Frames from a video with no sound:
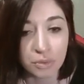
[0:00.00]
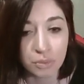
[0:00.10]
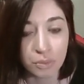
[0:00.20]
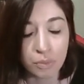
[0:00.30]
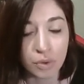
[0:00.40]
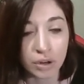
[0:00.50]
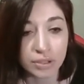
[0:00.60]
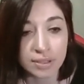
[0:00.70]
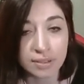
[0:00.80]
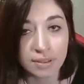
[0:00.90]

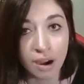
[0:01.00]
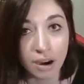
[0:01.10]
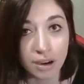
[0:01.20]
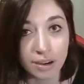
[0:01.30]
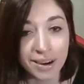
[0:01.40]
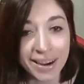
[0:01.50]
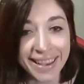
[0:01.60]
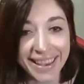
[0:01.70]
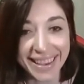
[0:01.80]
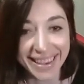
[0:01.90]
works harder,
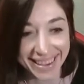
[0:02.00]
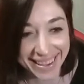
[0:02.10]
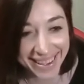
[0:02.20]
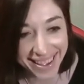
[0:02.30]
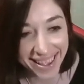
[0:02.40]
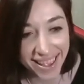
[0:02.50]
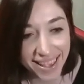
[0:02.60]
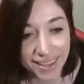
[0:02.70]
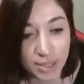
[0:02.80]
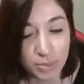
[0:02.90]

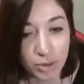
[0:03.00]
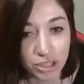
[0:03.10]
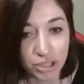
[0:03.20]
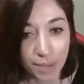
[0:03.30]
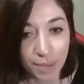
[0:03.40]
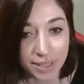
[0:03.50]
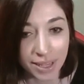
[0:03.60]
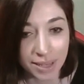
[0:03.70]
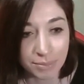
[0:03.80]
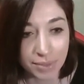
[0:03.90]
gets more jobs
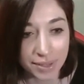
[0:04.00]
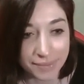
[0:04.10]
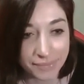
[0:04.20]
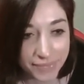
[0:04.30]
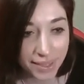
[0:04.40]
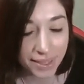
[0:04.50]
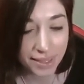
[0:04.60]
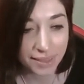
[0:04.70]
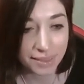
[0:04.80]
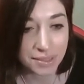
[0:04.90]
done, but
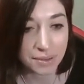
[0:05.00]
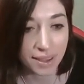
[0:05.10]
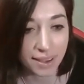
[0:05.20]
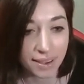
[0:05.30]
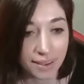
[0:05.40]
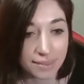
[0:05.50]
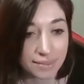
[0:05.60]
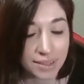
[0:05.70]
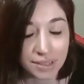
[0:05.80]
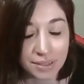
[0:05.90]
that's okay.
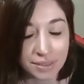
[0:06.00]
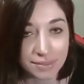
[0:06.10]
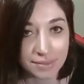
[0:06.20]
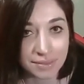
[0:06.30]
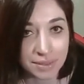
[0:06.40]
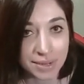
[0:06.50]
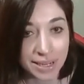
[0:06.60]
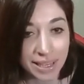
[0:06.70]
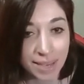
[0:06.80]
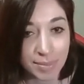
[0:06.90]
You know,
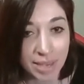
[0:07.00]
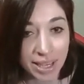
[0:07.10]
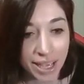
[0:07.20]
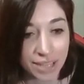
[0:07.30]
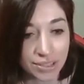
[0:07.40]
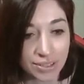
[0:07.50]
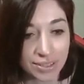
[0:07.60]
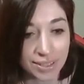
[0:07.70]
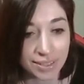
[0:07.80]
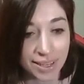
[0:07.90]
28 mega hashes
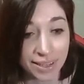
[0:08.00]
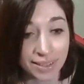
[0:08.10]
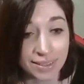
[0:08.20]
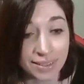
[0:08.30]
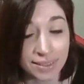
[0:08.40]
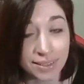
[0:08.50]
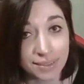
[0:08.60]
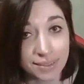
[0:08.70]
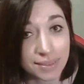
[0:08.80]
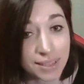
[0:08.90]
a second is
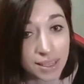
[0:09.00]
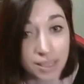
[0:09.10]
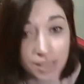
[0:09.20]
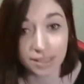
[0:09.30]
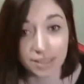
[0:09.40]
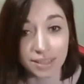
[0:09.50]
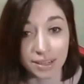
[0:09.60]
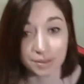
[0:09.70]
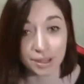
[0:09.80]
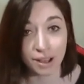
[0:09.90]
still, you know, it all